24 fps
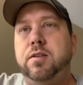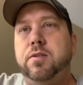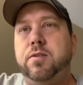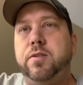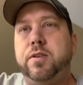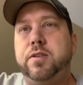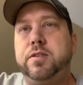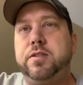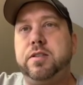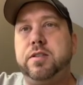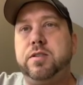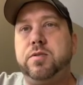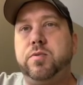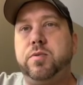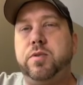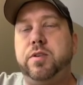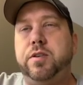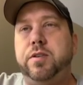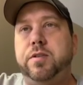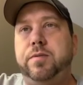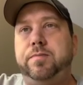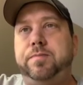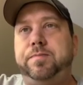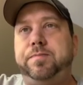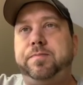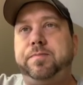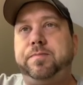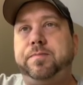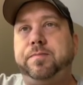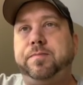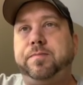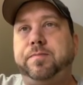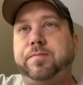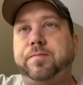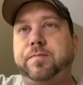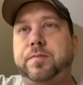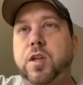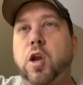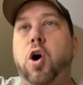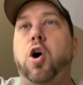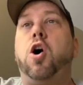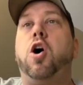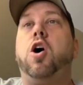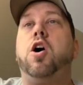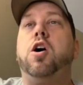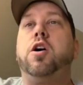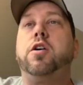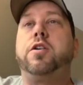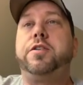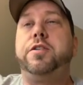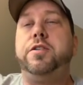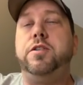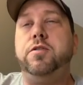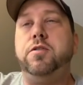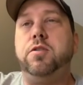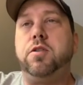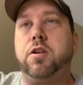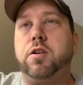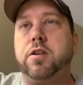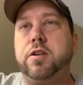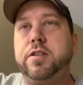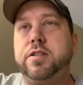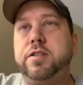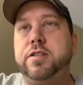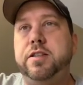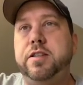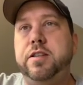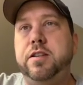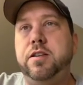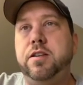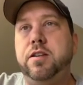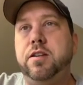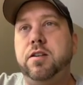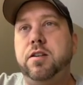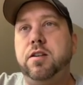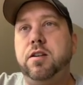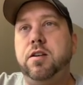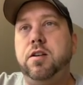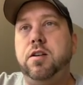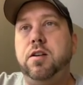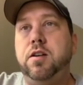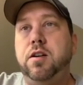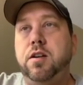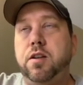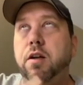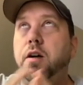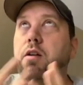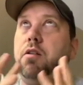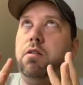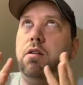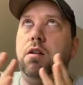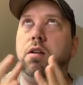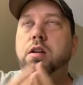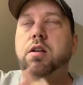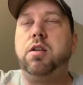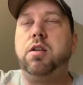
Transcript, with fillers: What's this one here? The R two, R C, uh,